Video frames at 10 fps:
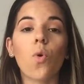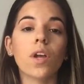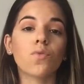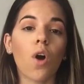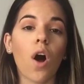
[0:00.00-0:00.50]

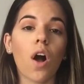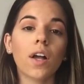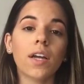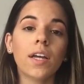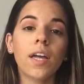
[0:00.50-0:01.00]
going
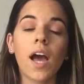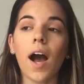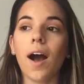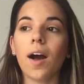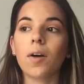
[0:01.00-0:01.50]
wrong
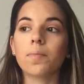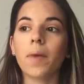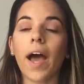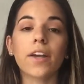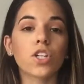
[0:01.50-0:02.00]

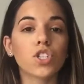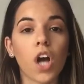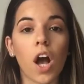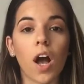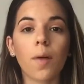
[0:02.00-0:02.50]
um, at your
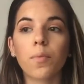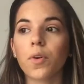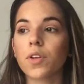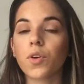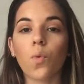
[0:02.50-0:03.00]
job
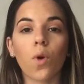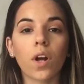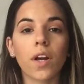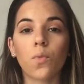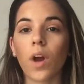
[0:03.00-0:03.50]
or in your
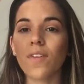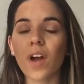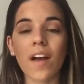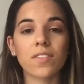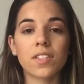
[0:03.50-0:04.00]
work and
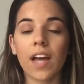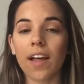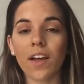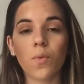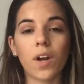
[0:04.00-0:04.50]
whatever has
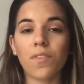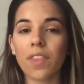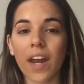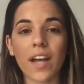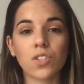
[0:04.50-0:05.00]
that,
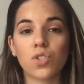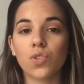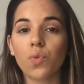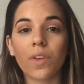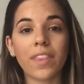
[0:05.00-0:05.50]
whatever that has to
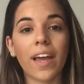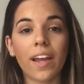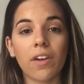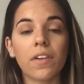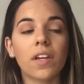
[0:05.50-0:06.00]
do with that
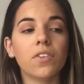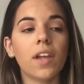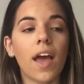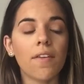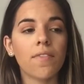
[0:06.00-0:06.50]
area in your
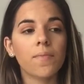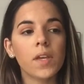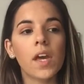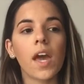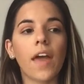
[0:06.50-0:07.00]
life,
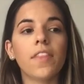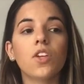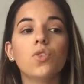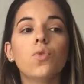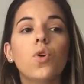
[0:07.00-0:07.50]
and
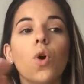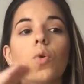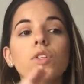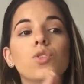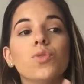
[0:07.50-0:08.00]
then you
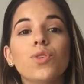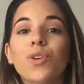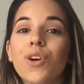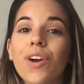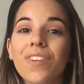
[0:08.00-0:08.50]
go into
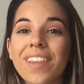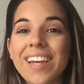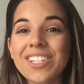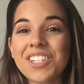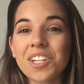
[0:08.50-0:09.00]
your
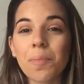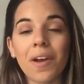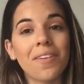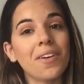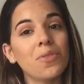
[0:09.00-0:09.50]
relationship
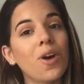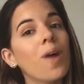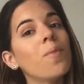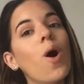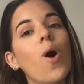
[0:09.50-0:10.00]
area, you
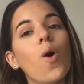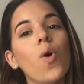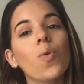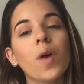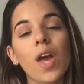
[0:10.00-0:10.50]
come
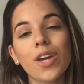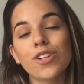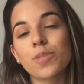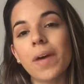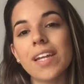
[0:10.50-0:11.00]
home,
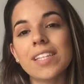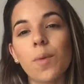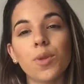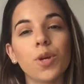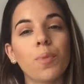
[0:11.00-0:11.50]
you're spending
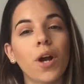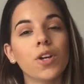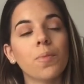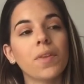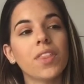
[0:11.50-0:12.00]
time with your
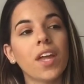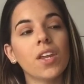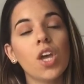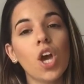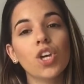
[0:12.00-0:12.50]
partner, but
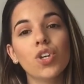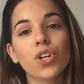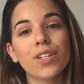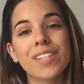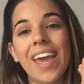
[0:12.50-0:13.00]
then
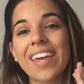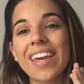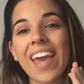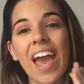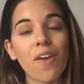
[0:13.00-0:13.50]
you're
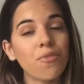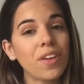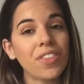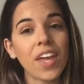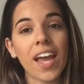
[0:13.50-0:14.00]
taking
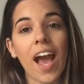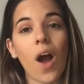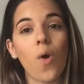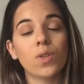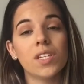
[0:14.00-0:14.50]
everything
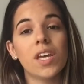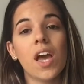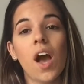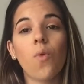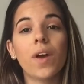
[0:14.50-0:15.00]
out.
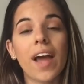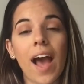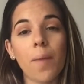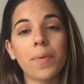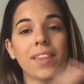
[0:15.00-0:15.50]
What
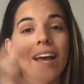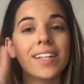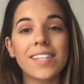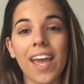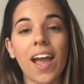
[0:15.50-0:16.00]
happened
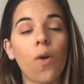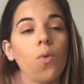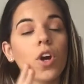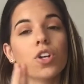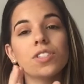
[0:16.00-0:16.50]
that day
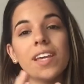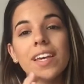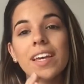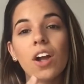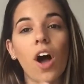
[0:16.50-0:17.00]
at work, you're
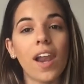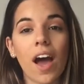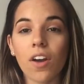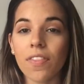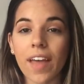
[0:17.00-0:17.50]
taking it all
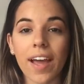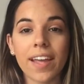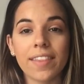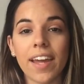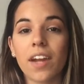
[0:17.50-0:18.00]
out on
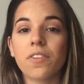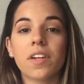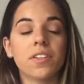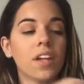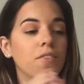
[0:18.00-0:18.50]
that in that
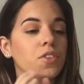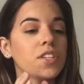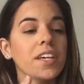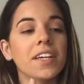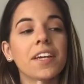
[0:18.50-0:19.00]
area in your life. You're
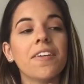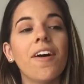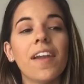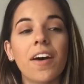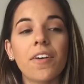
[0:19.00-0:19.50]
taking it
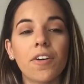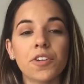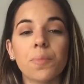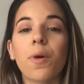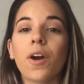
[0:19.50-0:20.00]
all out
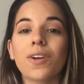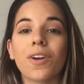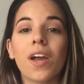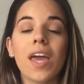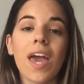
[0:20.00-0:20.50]
on your
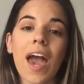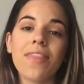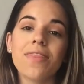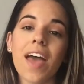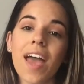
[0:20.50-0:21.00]
partner.
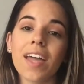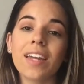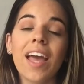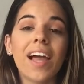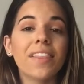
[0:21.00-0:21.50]
And
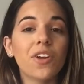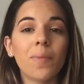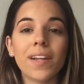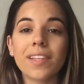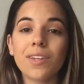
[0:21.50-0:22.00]
then
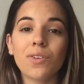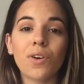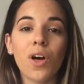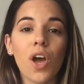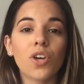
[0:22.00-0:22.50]
little by
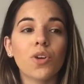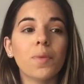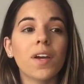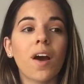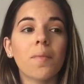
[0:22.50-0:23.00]
little, you're
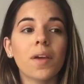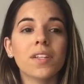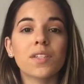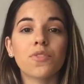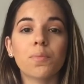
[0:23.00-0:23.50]

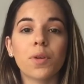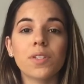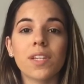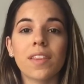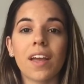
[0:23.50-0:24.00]
becoming a different
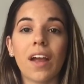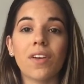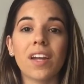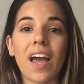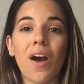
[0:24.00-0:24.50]
person in the
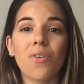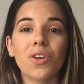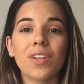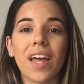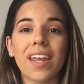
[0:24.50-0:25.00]
area. Now
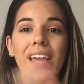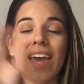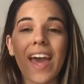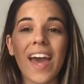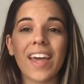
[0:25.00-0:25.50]
you're
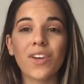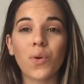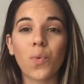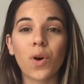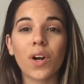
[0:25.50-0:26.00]
letting
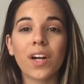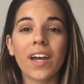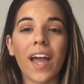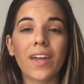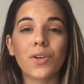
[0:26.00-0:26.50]
your
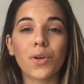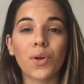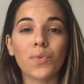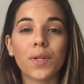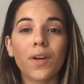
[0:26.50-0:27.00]
work and your
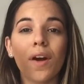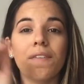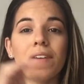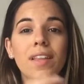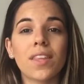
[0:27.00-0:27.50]
career
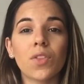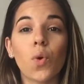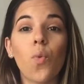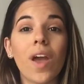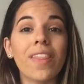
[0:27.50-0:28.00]
affect
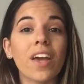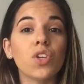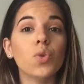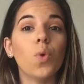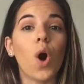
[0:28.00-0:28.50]
the way
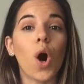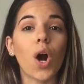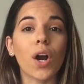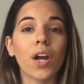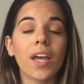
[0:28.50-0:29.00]
that you
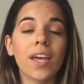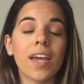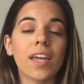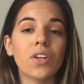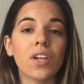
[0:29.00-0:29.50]
are
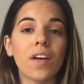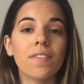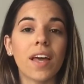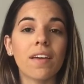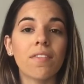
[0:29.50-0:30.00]
in your
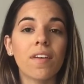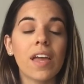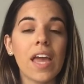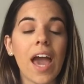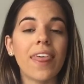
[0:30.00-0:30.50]
love life.
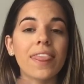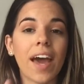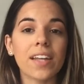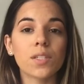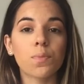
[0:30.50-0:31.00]
And
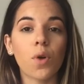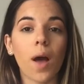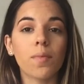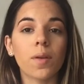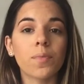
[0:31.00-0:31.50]
that is a
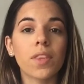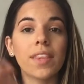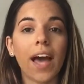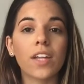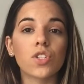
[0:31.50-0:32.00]
problem.
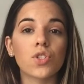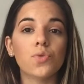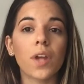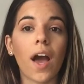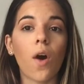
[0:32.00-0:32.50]
That is
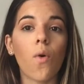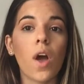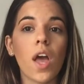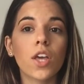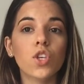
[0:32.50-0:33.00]
you
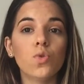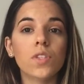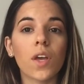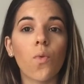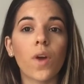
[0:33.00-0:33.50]
now
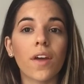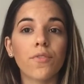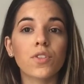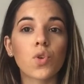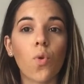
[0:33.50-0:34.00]
using
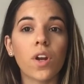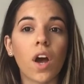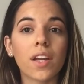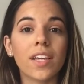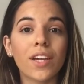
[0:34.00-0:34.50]
whatever is going
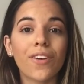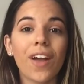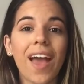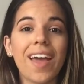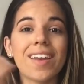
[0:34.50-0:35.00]
on
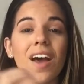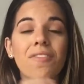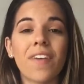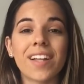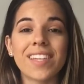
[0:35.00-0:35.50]
here and
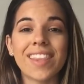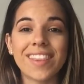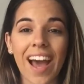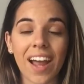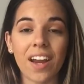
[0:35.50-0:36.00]

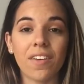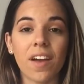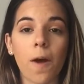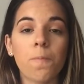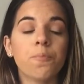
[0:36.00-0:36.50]
affecting that
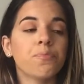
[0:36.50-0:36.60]
area.